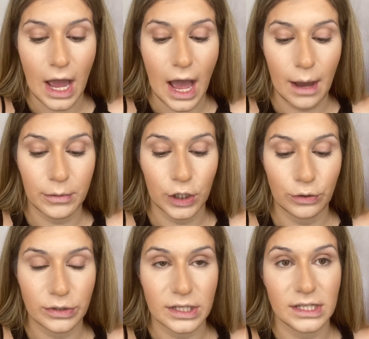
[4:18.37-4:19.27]
I'm gonna
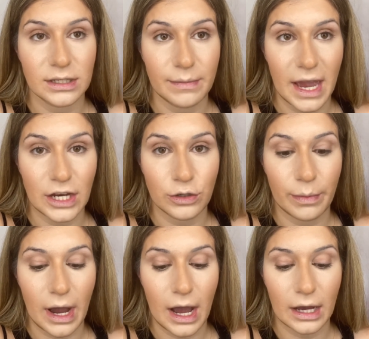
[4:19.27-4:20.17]
use the
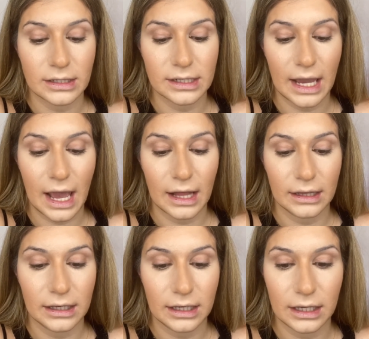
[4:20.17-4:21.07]
Smashbox
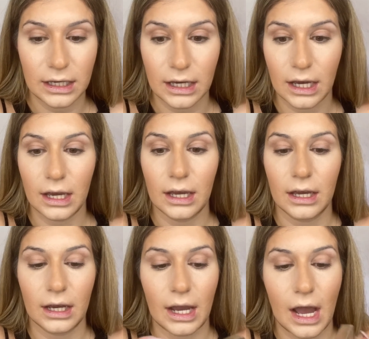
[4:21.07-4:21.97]
Cali
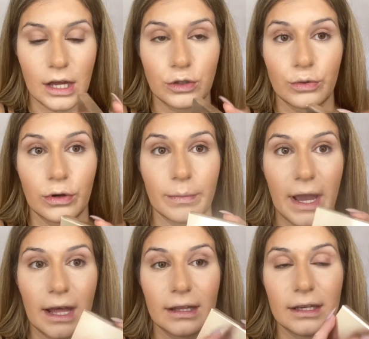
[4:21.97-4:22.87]
Contour
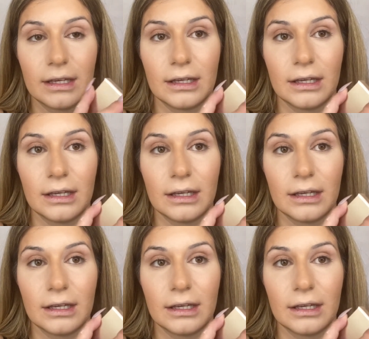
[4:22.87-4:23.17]
Palette